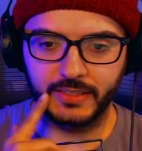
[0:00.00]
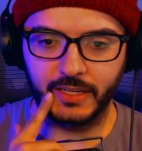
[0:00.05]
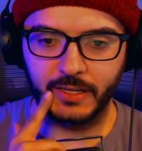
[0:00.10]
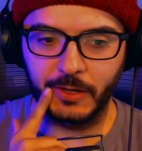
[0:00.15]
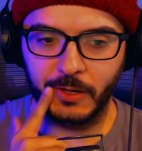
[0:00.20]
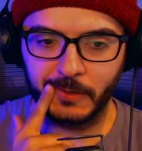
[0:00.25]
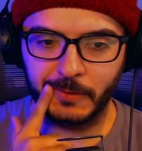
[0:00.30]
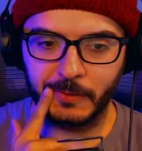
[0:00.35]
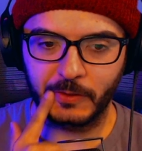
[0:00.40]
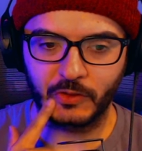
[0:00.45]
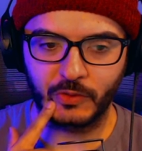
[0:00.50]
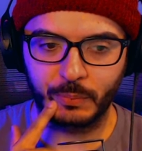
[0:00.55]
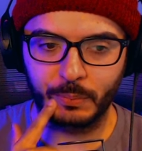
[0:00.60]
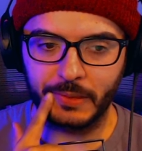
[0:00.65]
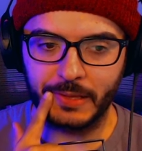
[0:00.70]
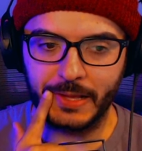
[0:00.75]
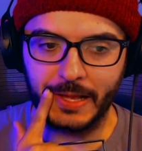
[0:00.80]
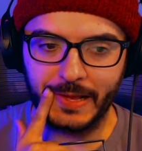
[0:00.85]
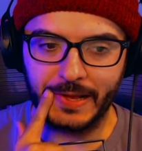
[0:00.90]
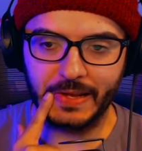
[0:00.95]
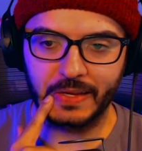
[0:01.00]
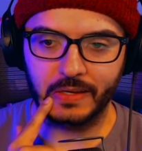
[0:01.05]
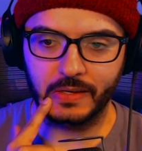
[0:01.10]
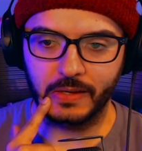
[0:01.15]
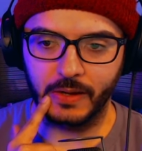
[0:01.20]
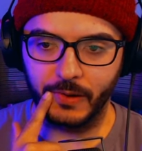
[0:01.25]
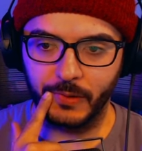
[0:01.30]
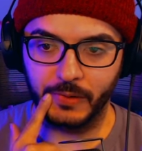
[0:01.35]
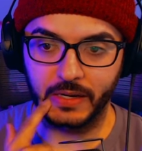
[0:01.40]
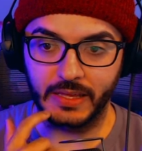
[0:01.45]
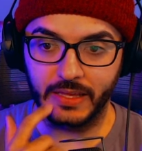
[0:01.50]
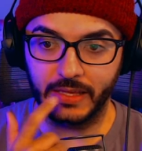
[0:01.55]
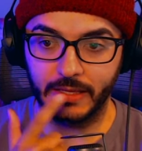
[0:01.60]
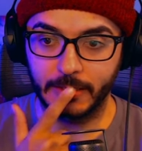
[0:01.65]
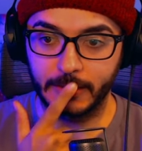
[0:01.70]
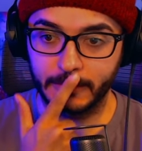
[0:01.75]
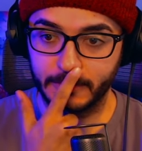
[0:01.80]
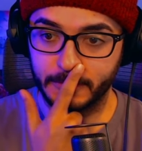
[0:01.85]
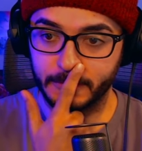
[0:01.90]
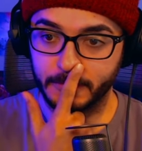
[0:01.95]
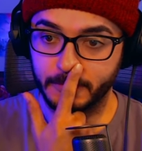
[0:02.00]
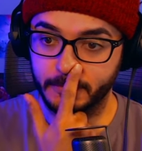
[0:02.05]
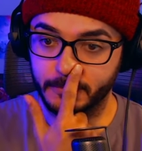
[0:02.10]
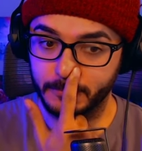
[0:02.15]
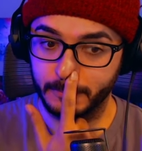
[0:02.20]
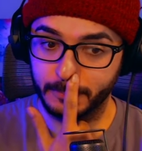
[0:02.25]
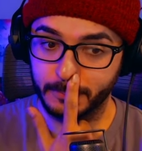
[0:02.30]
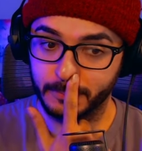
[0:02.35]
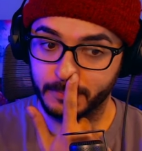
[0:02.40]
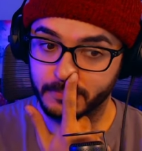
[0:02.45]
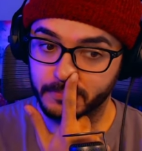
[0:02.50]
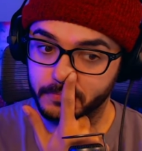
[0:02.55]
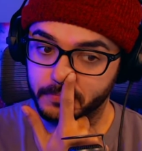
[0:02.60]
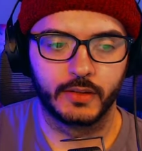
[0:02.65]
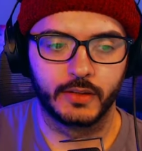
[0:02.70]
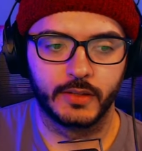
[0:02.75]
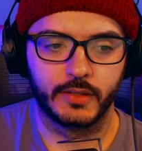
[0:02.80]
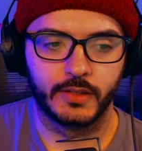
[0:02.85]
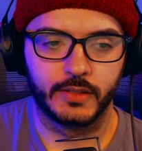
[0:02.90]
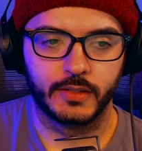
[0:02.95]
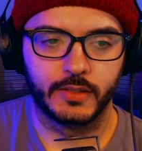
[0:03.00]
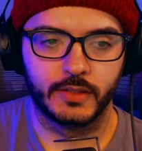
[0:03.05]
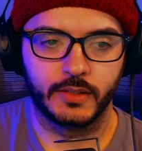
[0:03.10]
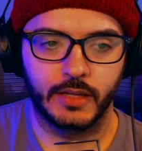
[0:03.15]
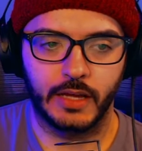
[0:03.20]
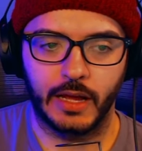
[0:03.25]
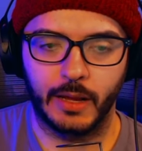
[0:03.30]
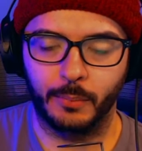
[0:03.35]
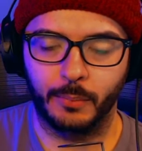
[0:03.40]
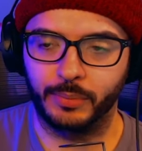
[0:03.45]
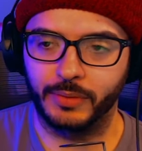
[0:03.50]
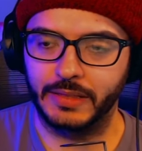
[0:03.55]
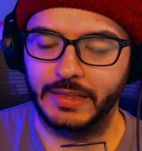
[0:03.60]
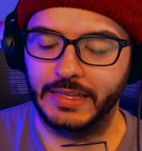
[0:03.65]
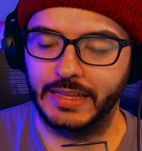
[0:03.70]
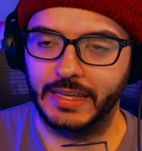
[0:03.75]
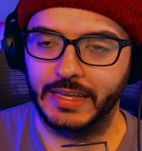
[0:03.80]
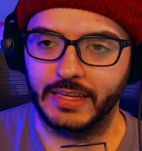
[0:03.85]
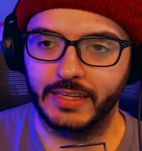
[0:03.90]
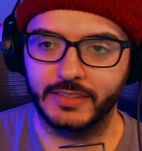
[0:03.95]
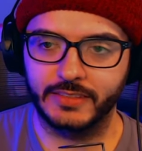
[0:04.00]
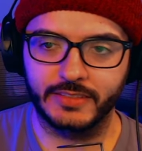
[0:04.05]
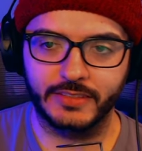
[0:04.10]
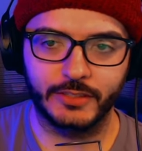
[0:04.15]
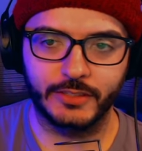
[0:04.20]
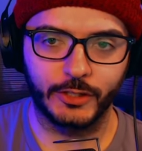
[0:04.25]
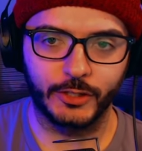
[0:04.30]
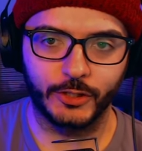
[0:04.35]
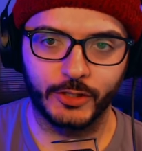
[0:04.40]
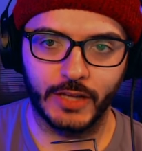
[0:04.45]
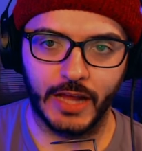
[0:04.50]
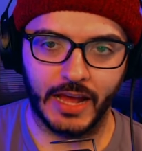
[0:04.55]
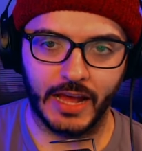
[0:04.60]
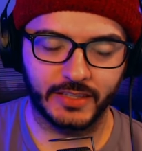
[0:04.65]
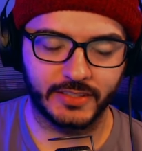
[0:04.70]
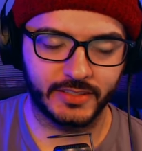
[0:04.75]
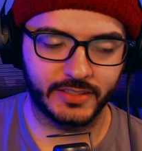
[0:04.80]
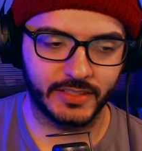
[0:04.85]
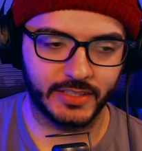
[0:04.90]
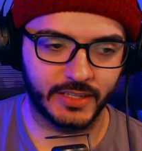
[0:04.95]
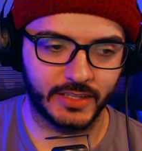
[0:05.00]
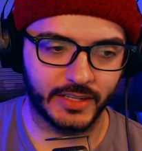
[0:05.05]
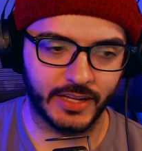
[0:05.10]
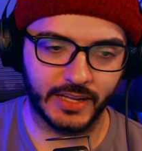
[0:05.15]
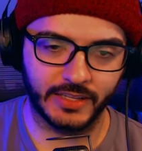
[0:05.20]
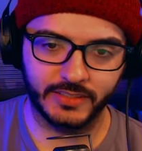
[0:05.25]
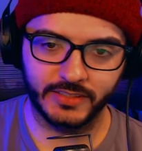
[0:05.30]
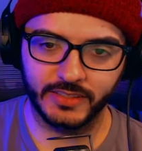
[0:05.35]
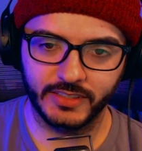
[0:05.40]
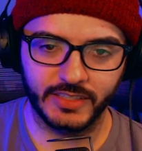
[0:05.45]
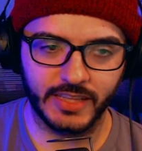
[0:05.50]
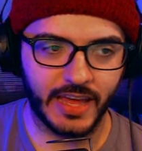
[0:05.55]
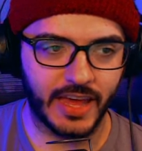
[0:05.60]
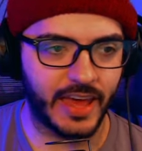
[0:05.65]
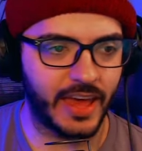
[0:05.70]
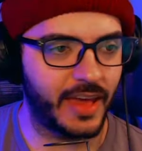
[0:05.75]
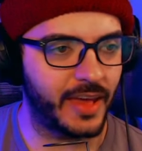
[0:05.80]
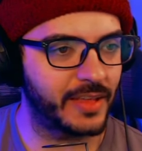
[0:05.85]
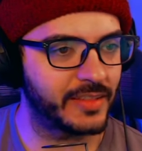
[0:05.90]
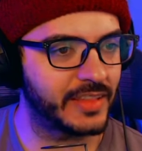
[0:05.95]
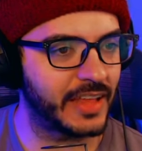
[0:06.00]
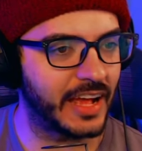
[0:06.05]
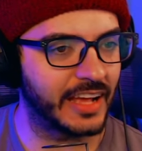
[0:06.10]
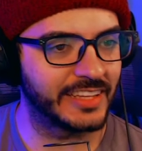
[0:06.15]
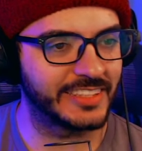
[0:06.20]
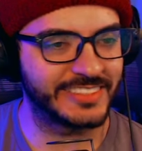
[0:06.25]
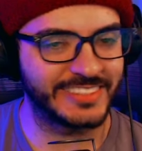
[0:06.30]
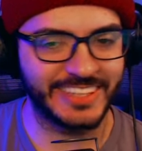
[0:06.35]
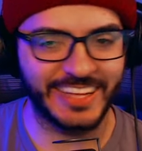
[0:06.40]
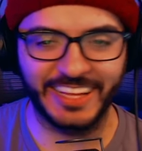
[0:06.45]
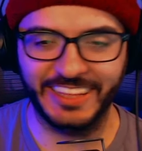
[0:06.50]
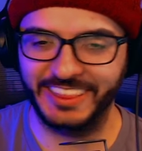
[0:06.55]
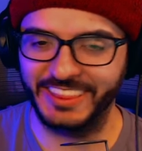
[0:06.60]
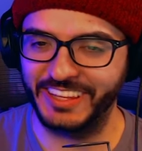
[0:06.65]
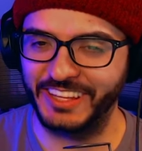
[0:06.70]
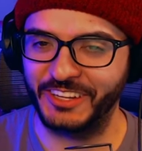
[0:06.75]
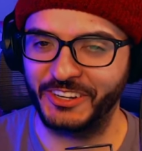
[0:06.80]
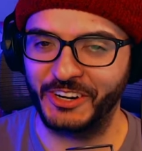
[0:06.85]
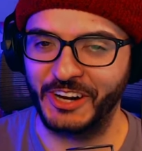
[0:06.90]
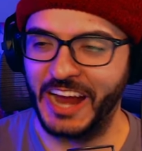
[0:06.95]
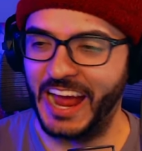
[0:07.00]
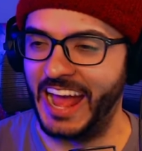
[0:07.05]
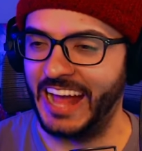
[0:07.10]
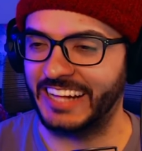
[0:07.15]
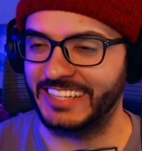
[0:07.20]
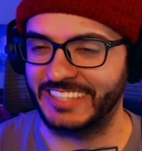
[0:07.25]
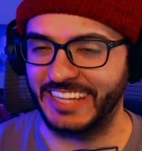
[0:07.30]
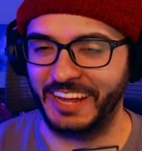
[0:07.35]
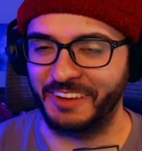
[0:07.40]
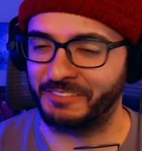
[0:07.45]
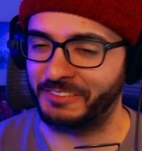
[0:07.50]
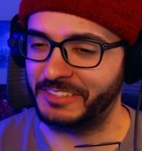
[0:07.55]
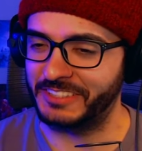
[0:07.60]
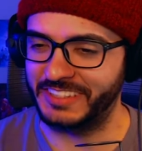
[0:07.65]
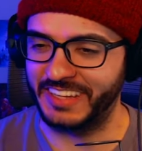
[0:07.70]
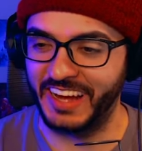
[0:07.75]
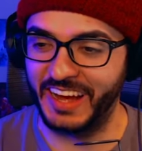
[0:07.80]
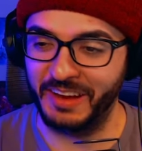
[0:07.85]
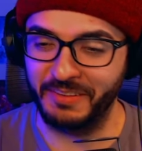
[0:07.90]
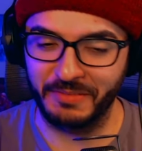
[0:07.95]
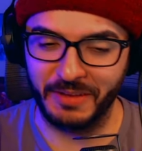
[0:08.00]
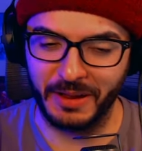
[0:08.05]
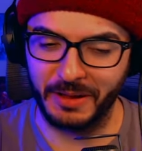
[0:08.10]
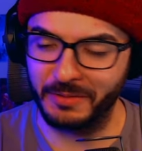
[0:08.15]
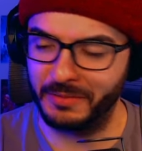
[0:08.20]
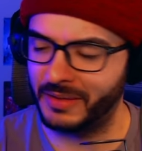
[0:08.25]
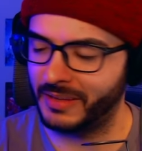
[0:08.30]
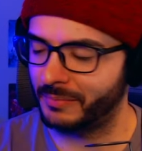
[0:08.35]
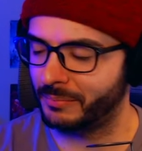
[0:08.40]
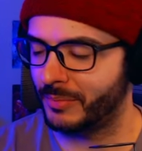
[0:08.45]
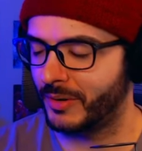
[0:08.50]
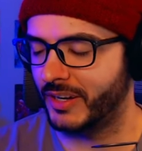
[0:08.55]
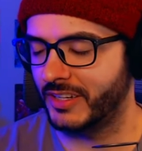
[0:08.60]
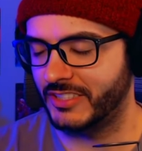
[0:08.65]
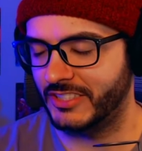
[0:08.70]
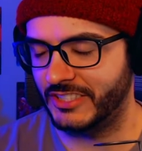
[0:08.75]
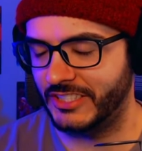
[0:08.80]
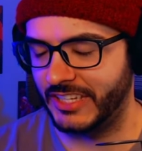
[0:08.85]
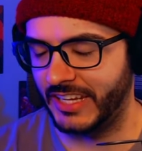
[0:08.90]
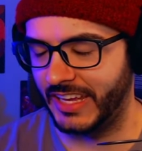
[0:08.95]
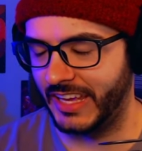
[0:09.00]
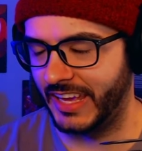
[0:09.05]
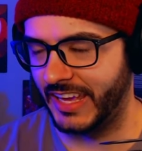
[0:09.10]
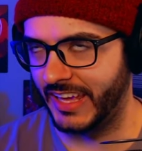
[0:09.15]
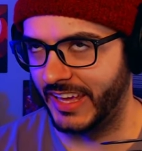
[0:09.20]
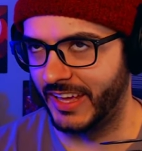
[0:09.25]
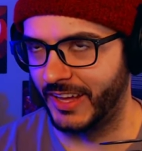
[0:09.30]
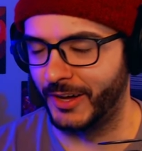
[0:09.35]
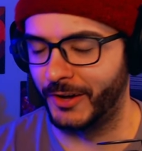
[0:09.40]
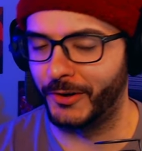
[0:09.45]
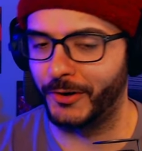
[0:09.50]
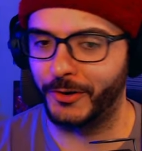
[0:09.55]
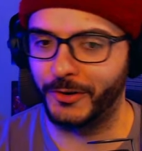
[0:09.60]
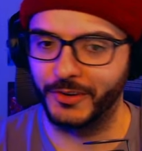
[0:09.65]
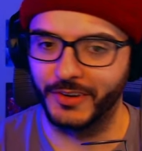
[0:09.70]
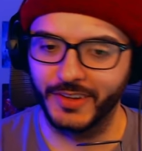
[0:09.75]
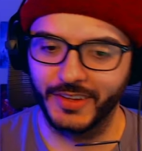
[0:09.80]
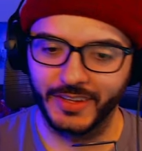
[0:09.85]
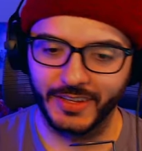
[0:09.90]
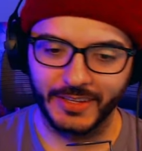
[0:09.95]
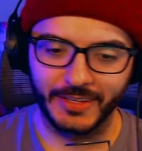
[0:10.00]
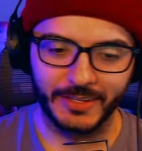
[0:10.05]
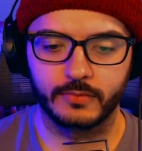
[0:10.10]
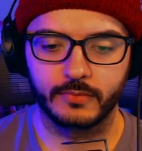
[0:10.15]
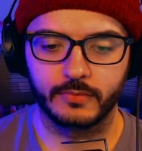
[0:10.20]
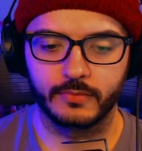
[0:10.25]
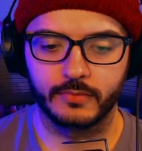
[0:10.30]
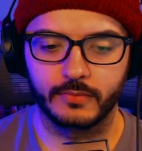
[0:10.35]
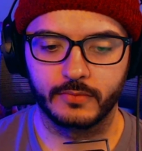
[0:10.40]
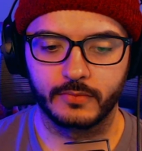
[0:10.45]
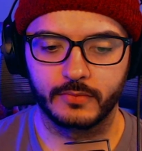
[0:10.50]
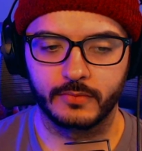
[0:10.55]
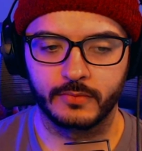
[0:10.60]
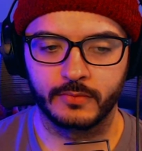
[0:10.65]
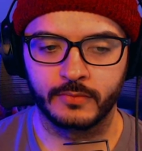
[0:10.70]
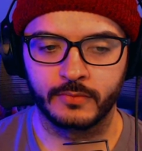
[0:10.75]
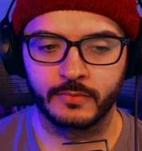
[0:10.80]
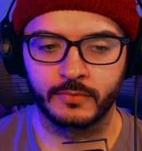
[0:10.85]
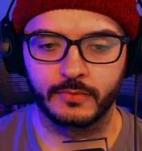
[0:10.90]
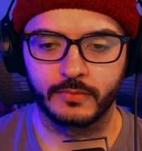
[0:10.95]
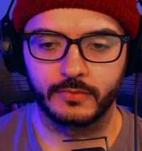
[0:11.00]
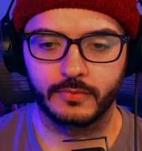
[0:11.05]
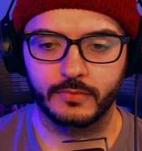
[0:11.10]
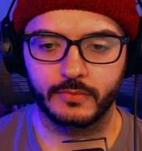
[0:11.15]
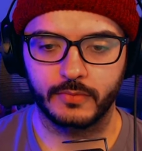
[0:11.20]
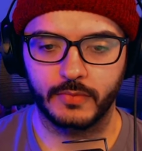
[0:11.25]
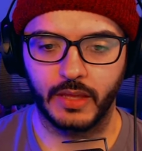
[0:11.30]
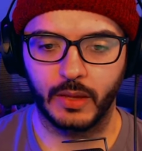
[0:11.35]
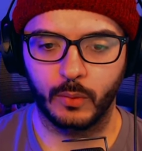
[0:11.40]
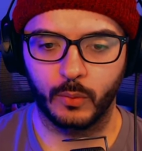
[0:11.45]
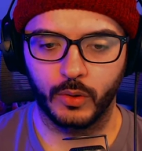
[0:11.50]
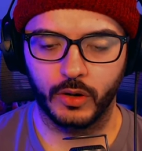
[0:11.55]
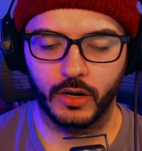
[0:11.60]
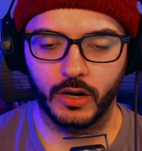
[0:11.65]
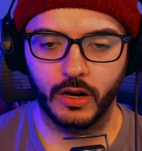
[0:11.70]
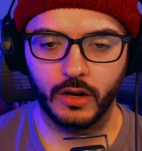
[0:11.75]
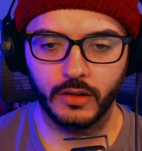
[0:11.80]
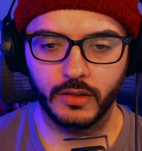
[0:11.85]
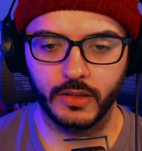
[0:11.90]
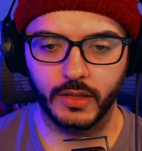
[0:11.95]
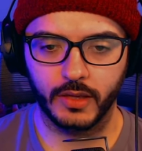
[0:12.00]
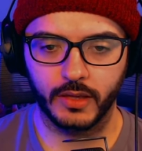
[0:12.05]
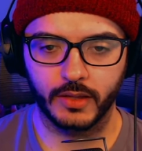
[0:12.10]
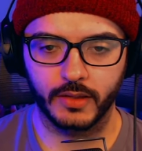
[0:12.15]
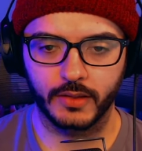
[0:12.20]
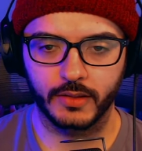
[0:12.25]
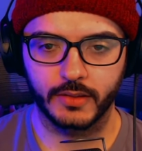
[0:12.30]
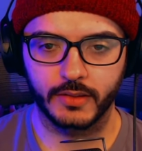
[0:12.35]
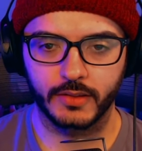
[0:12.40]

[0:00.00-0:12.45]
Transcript: That dog looks blind. Oh, it is. Oh, please, dude. I see. I see that. I see that theater act every time now. I'm like, bro, chill. Yeah, where are they?